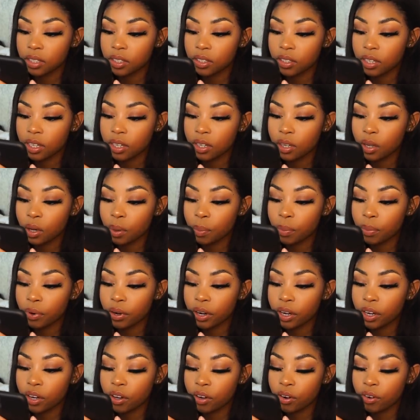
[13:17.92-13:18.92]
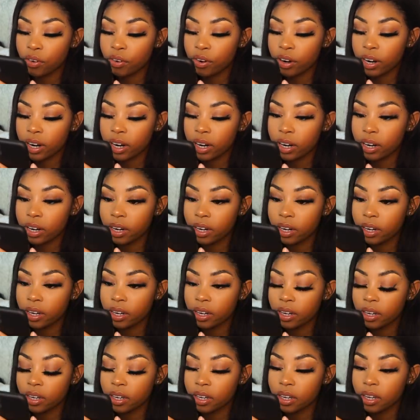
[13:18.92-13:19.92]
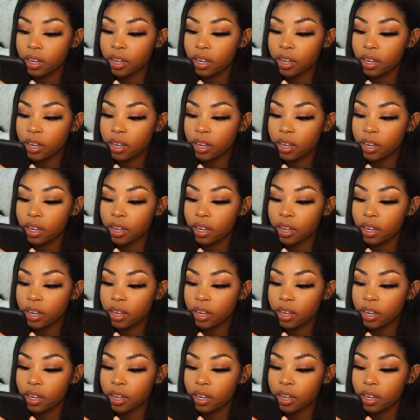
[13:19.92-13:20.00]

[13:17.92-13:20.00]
You know, I look pretty alright.